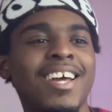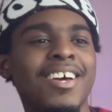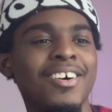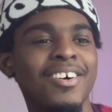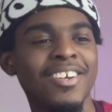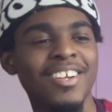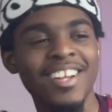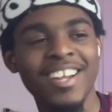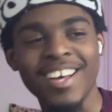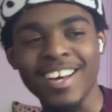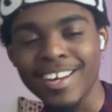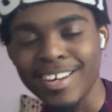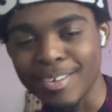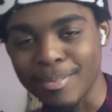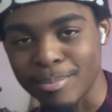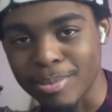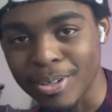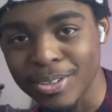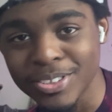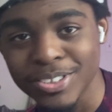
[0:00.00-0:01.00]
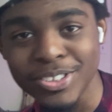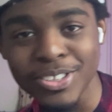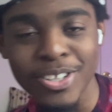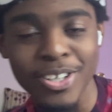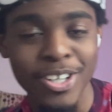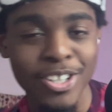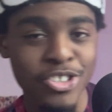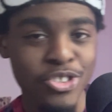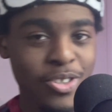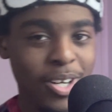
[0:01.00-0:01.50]
ain't gonna lie, bro. Just
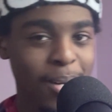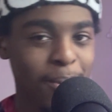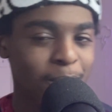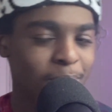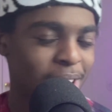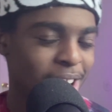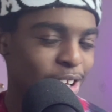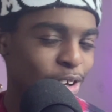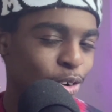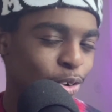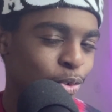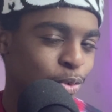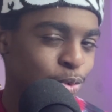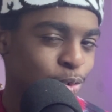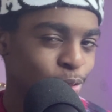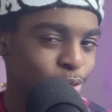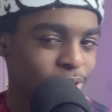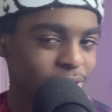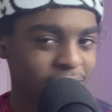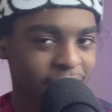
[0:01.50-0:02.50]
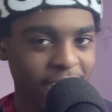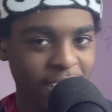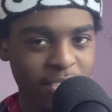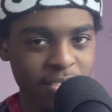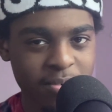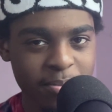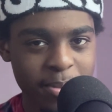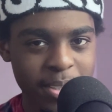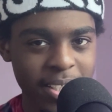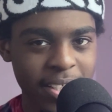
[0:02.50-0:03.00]
call you out by your full
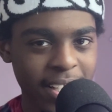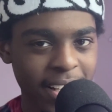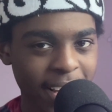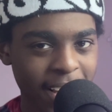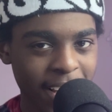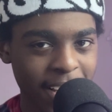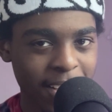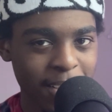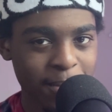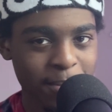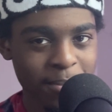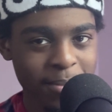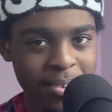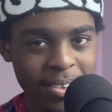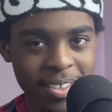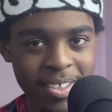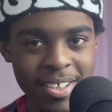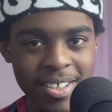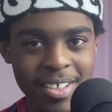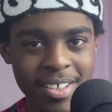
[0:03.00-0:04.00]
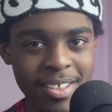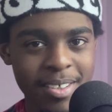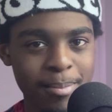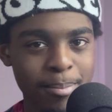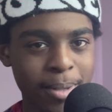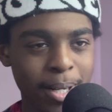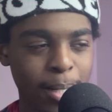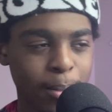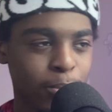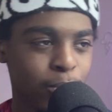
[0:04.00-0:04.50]
government name,
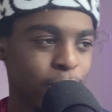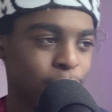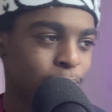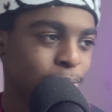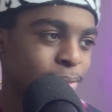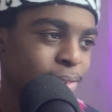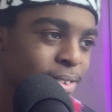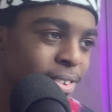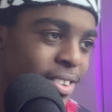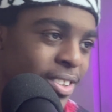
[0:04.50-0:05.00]
Mabu.